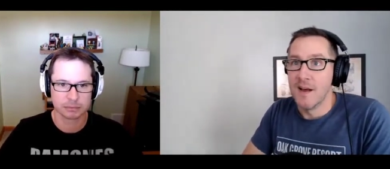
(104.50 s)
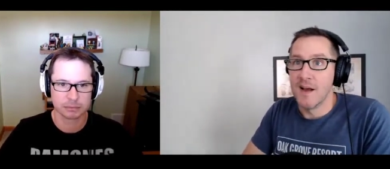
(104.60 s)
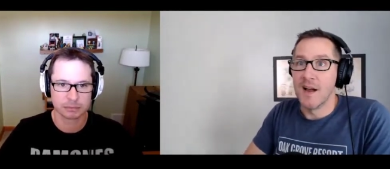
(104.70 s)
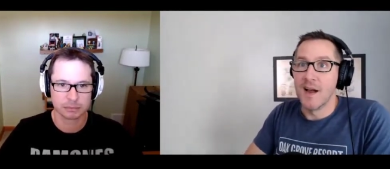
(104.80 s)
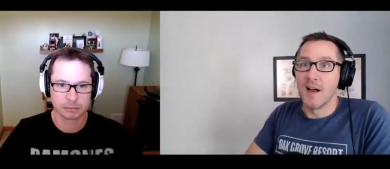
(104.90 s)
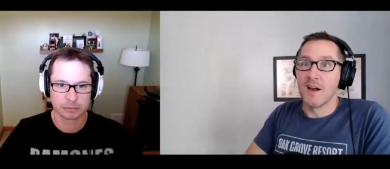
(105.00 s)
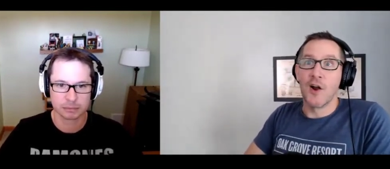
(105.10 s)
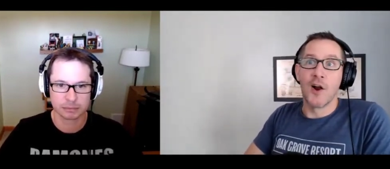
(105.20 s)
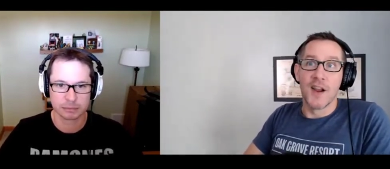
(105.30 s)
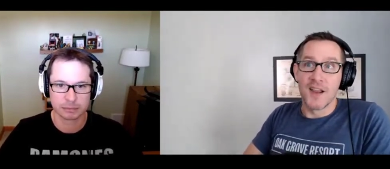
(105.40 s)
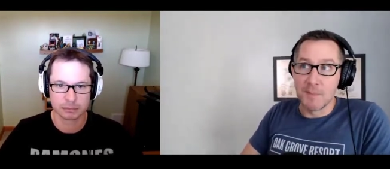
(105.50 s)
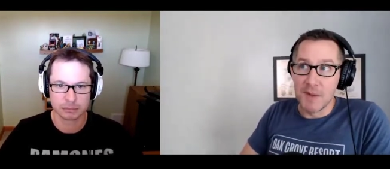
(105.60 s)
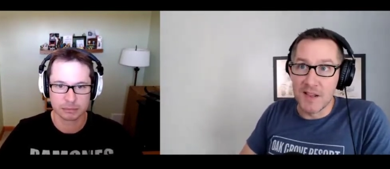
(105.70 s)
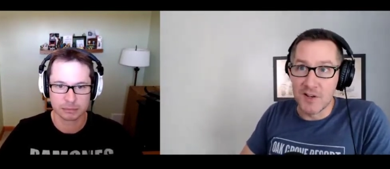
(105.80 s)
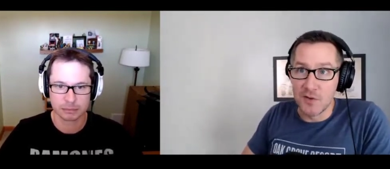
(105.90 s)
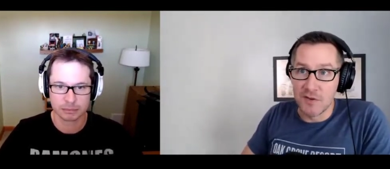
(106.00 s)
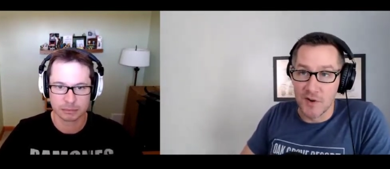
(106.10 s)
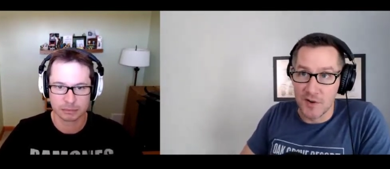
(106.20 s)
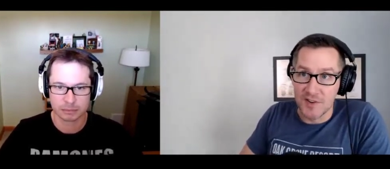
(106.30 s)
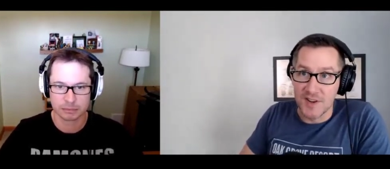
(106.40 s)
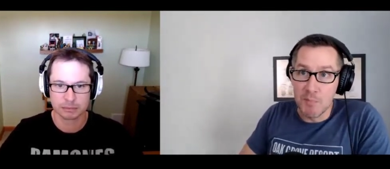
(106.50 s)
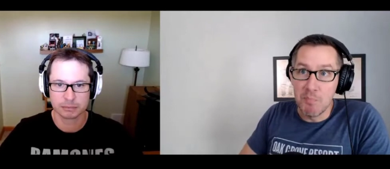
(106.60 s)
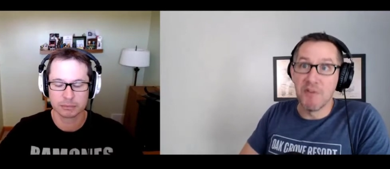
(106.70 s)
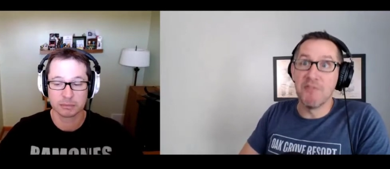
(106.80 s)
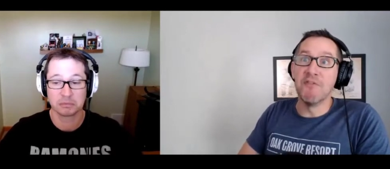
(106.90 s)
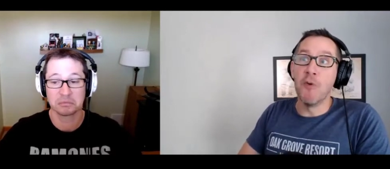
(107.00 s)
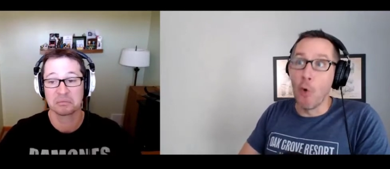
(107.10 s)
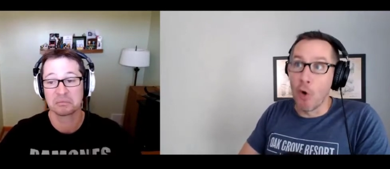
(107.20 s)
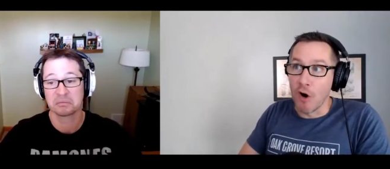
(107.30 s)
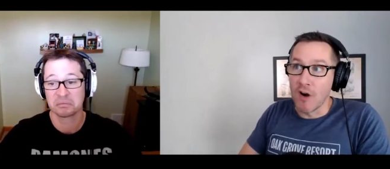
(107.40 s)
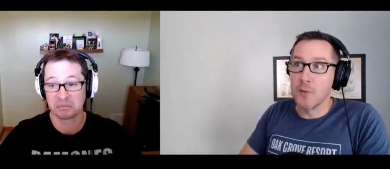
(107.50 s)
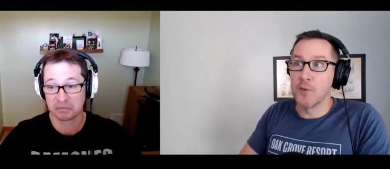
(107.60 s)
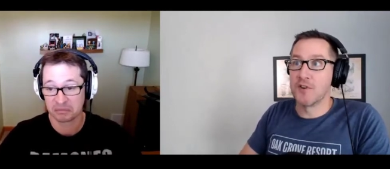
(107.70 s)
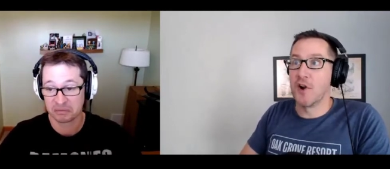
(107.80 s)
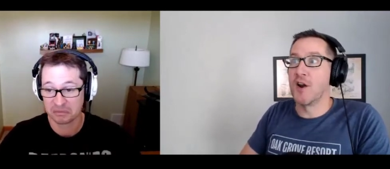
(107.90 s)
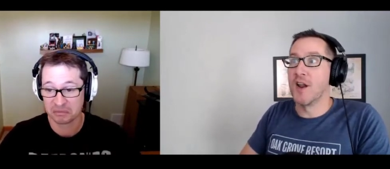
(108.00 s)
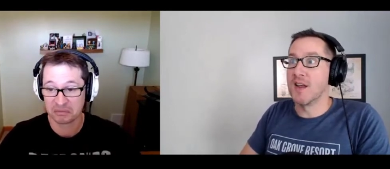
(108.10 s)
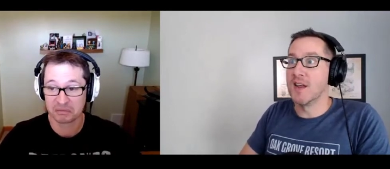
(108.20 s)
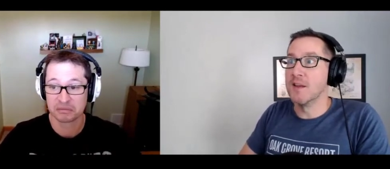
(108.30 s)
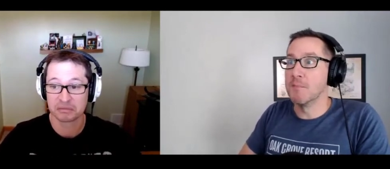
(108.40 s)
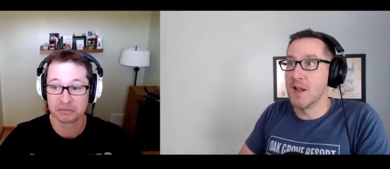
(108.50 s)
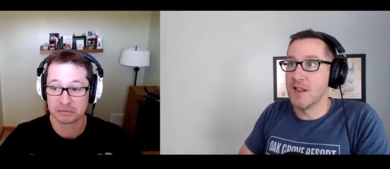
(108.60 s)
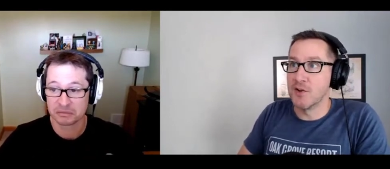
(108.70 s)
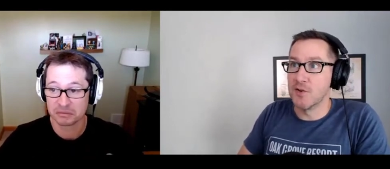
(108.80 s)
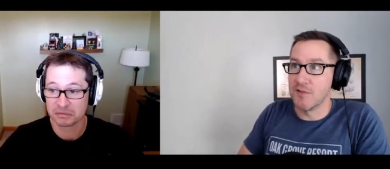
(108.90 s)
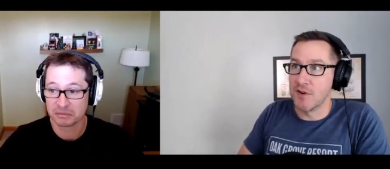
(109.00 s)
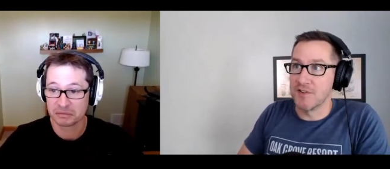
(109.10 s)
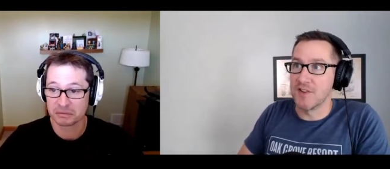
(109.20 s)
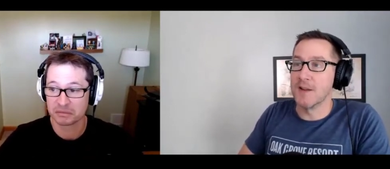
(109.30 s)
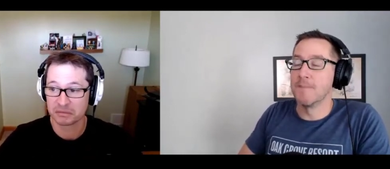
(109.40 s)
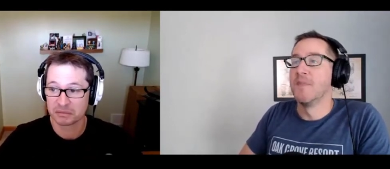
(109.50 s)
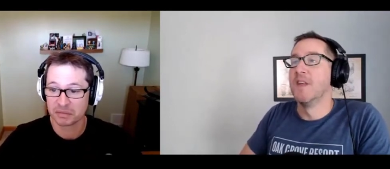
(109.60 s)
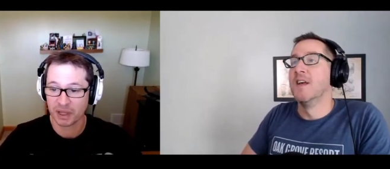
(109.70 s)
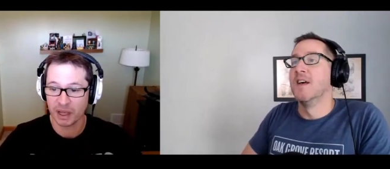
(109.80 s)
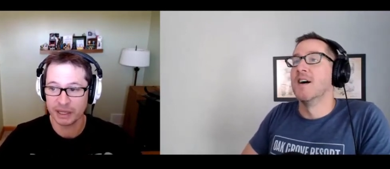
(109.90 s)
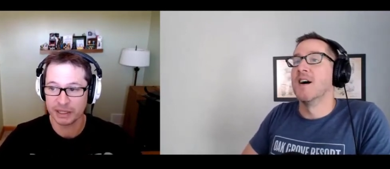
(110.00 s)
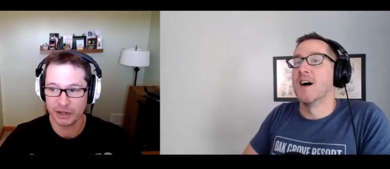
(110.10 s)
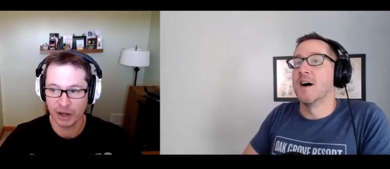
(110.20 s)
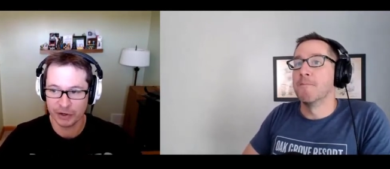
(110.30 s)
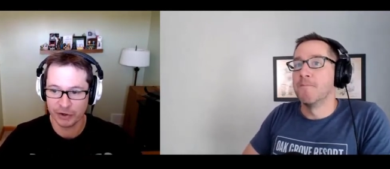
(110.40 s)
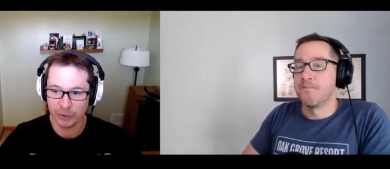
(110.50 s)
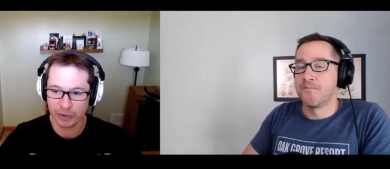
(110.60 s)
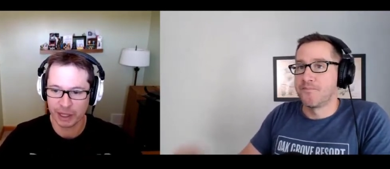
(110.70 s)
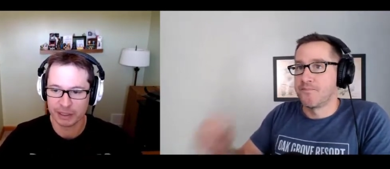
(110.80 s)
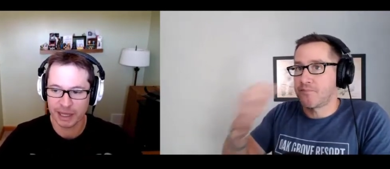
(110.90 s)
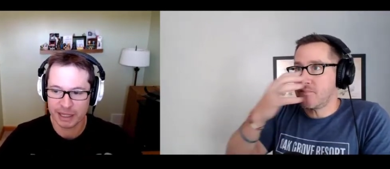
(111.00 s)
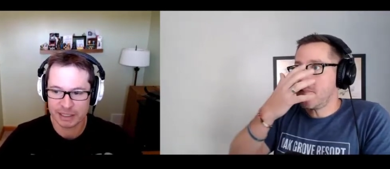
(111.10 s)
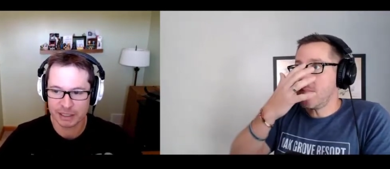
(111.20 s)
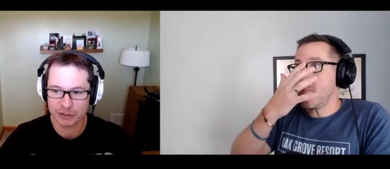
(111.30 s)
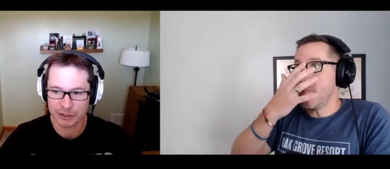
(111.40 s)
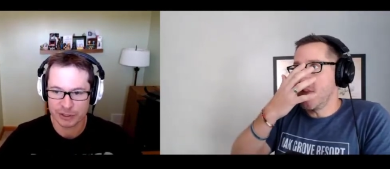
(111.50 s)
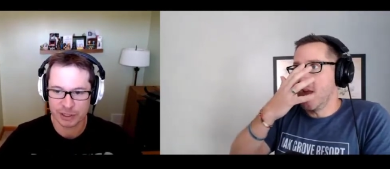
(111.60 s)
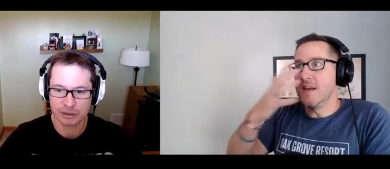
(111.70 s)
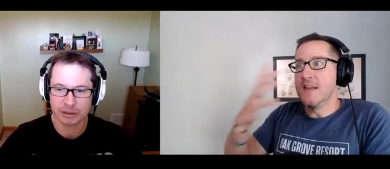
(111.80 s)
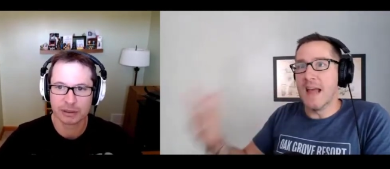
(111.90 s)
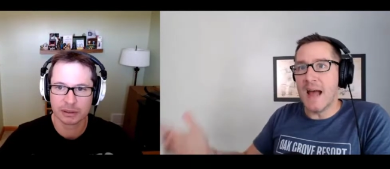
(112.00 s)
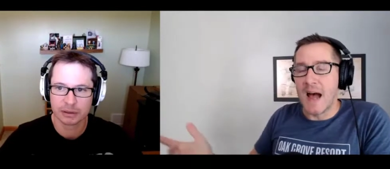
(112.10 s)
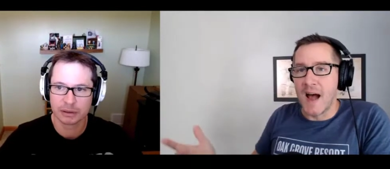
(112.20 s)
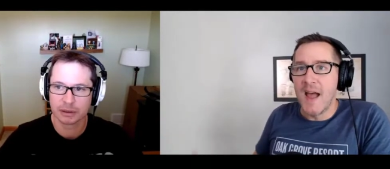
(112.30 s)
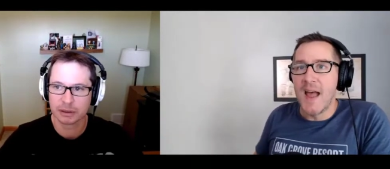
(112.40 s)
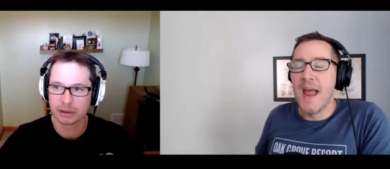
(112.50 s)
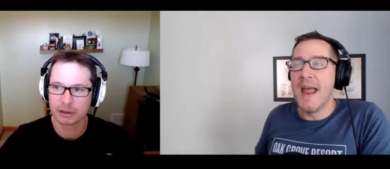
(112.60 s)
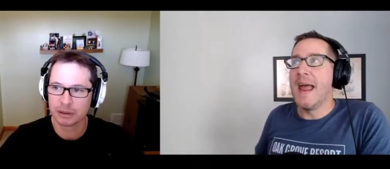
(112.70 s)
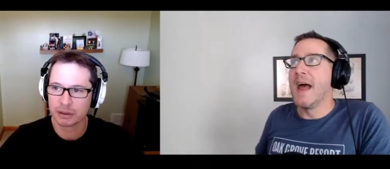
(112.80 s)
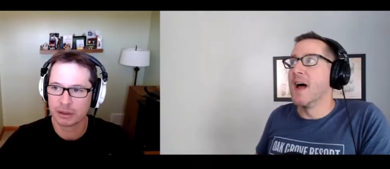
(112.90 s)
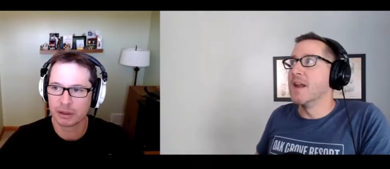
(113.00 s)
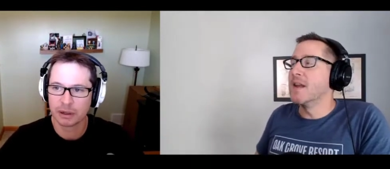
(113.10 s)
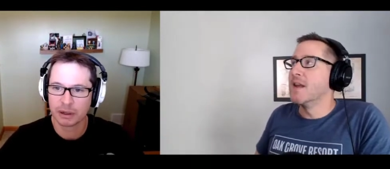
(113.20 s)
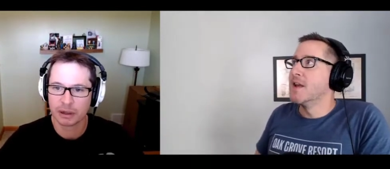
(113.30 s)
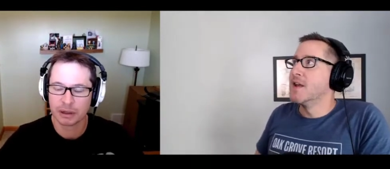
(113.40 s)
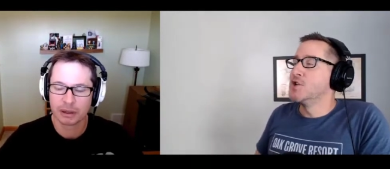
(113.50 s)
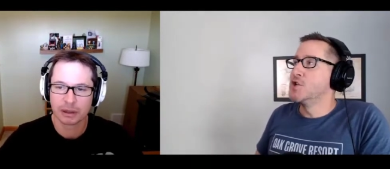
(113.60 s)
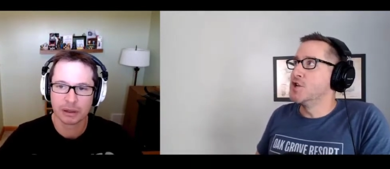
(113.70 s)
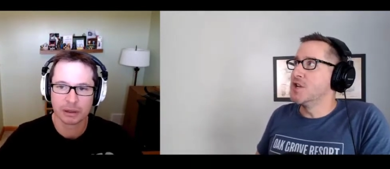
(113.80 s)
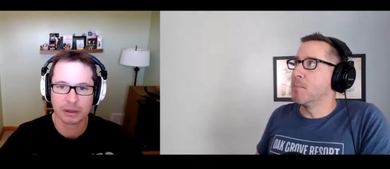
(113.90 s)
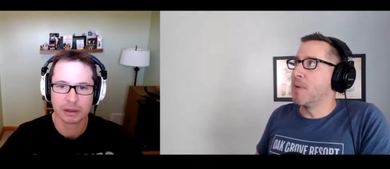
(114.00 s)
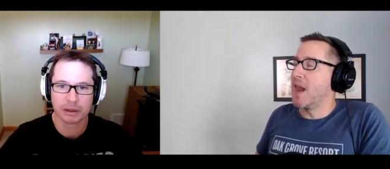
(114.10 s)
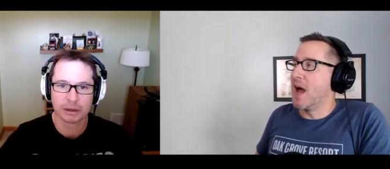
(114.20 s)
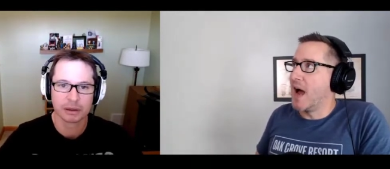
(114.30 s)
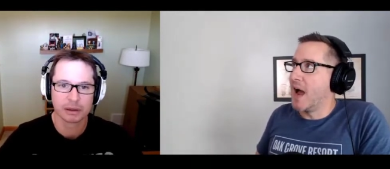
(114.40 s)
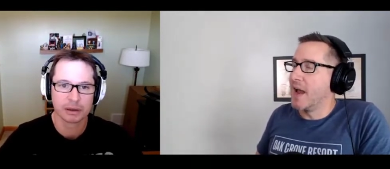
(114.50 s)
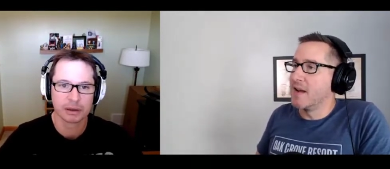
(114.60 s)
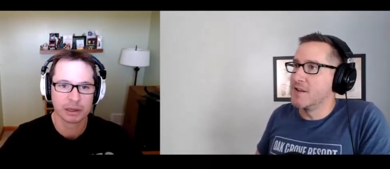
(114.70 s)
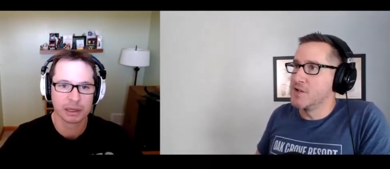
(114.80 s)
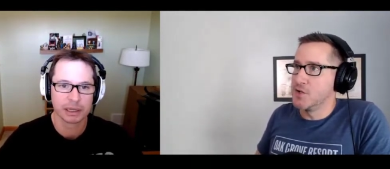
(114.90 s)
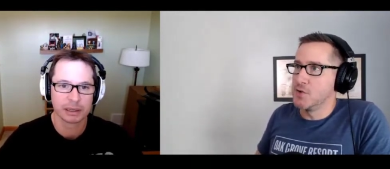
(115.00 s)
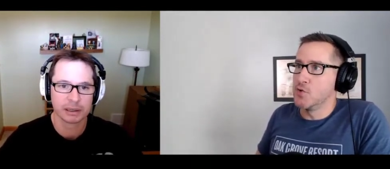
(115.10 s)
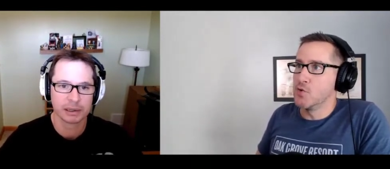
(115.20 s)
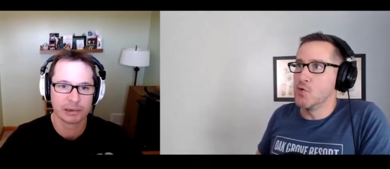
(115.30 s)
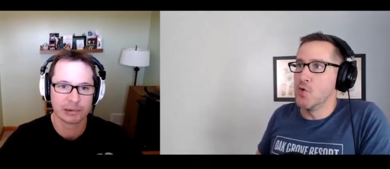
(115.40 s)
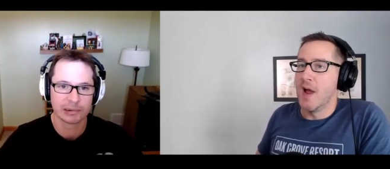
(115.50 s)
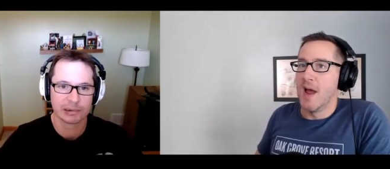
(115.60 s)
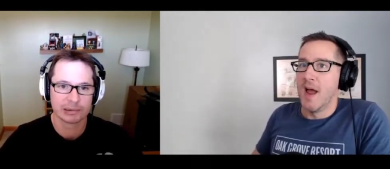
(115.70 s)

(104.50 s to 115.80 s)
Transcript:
Speaker 1: uh, Carnegie Mellon University before it was Carnegie Mellon University. I did not um,
Speaker 2: know that. That's interesting.
Speaker 1: Yeah. And she applied to